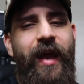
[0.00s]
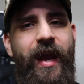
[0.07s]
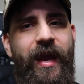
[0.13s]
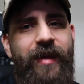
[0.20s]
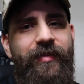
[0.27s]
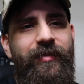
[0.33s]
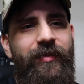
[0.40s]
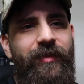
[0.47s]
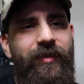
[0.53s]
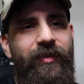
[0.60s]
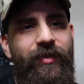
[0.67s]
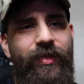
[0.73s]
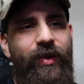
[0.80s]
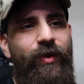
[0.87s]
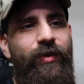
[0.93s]
and
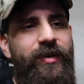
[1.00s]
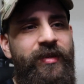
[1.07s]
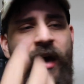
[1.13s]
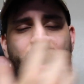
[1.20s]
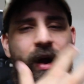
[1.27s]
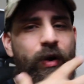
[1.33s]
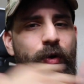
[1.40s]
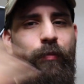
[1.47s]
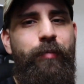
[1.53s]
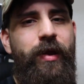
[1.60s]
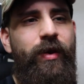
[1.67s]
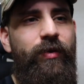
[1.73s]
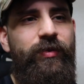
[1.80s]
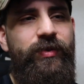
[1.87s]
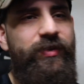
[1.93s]
their entire
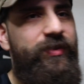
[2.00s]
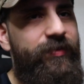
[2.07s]
beard